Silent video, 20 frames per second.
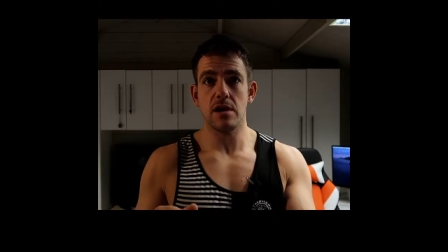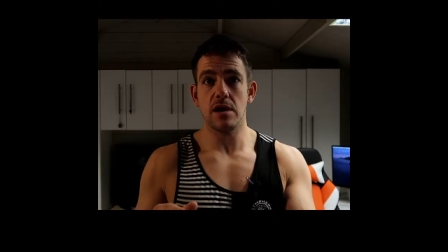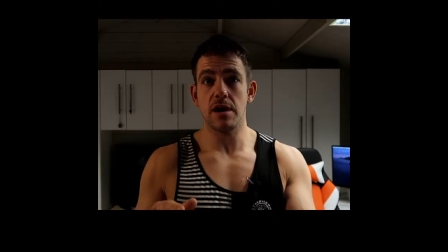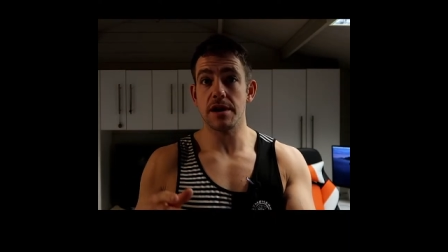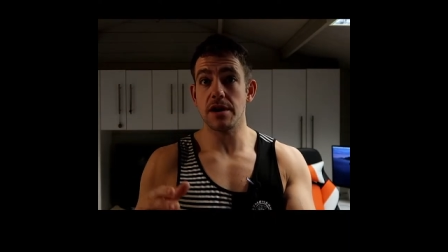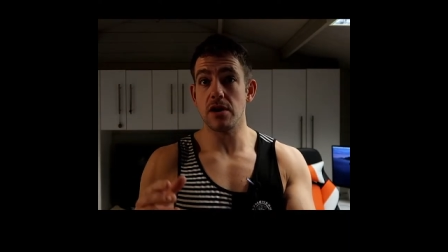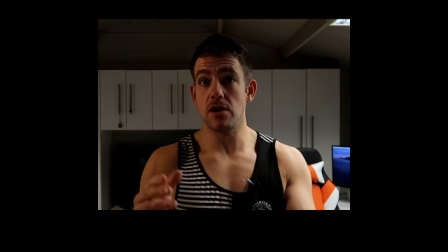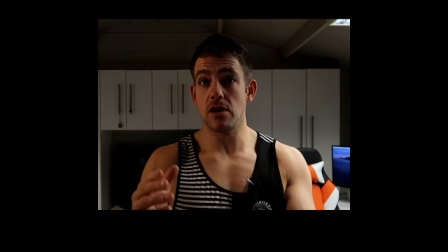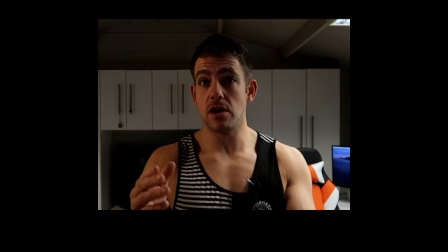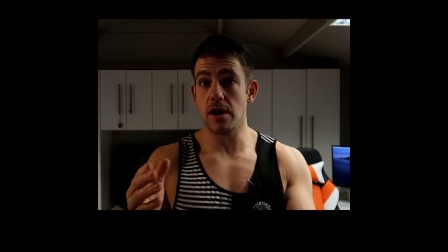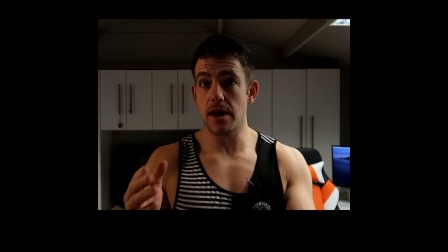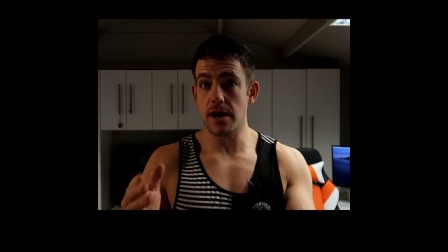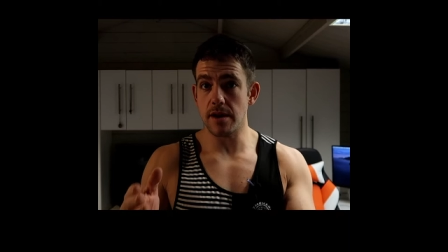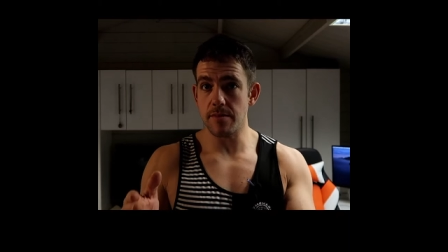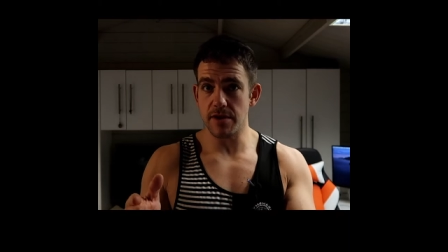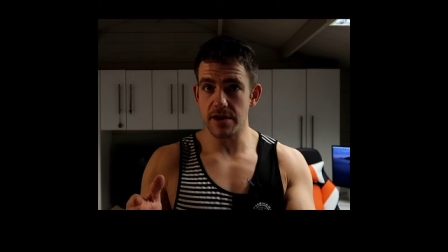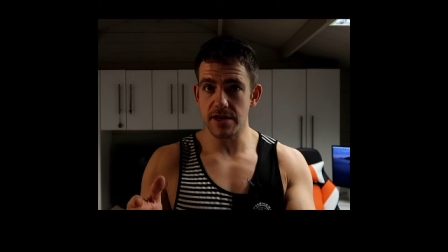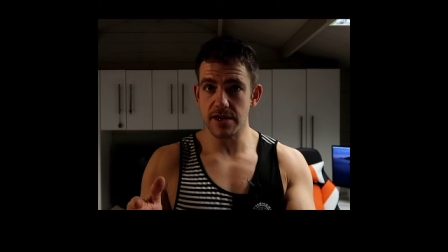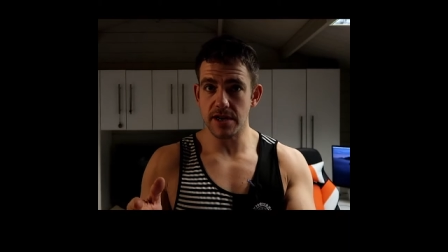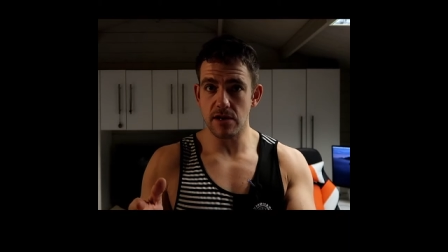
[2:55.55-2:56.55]
I don't like
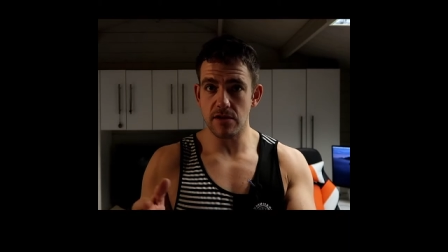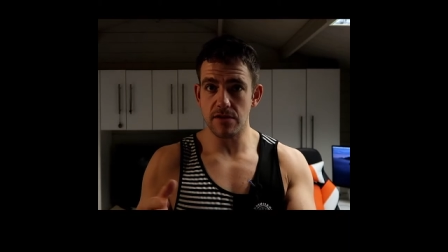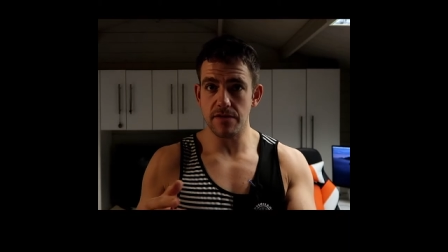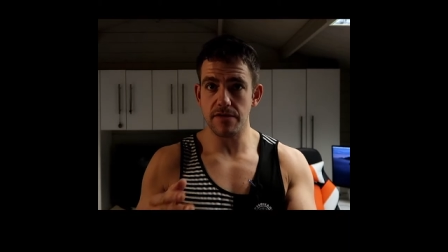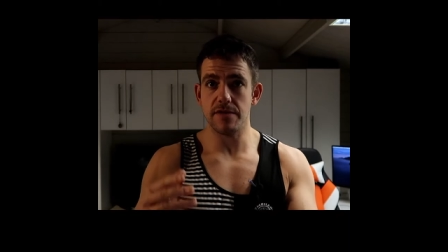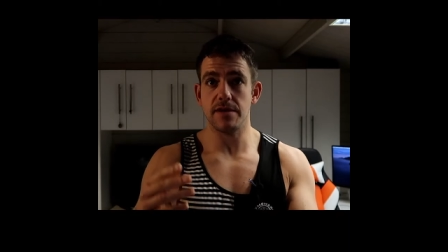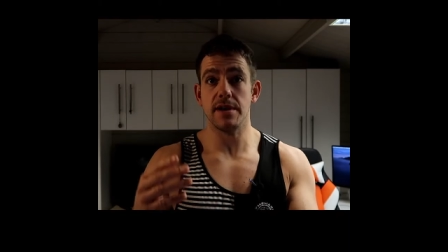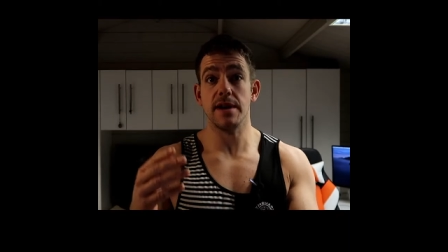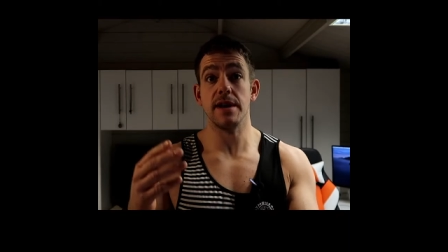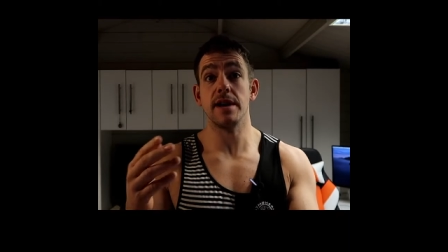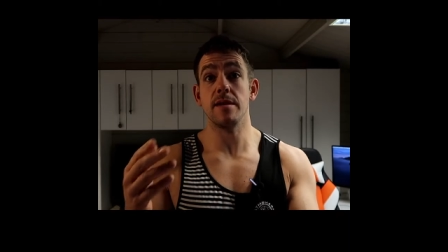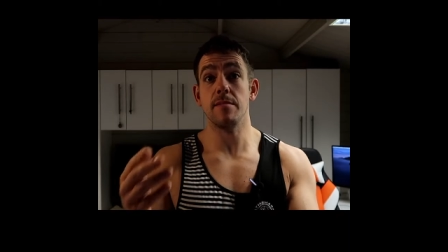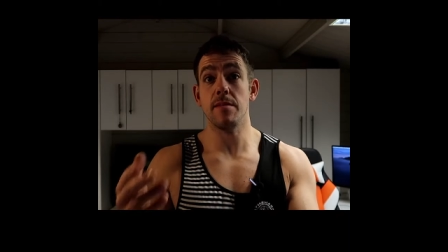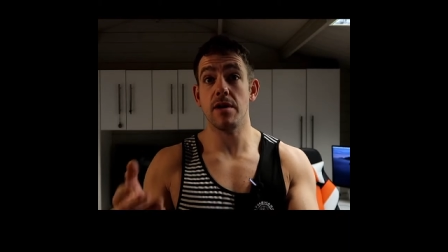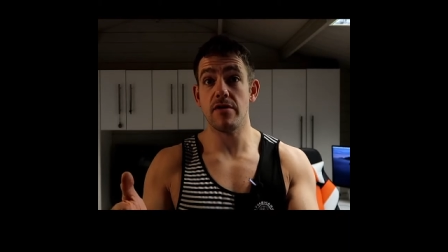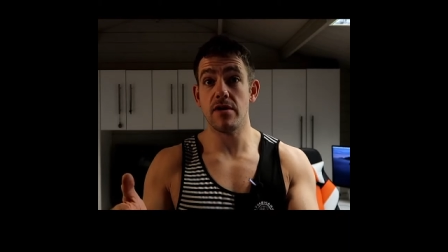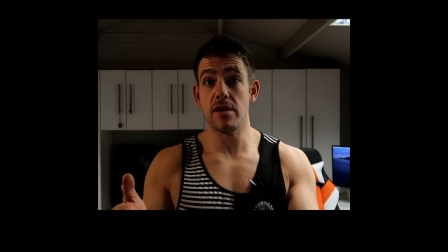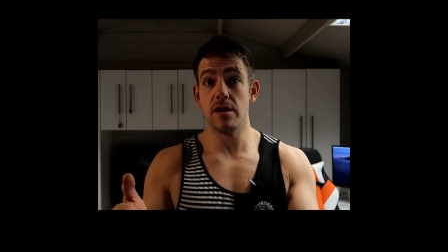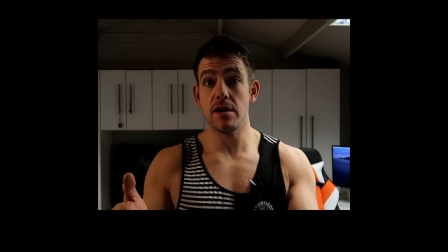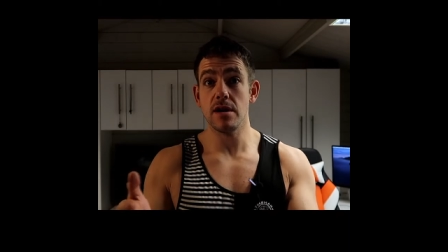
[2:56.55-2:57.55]
myself in the
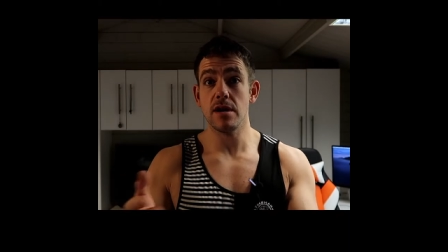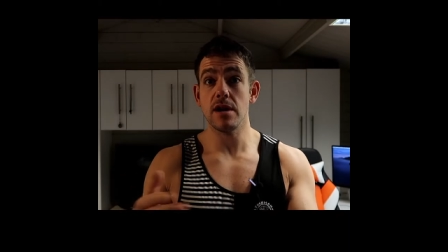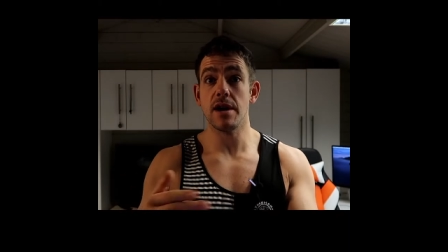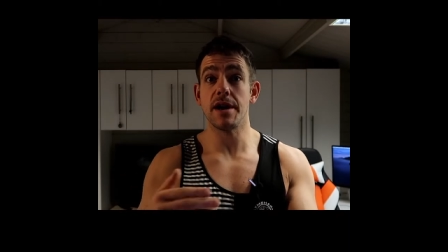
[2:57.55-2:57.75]
mirror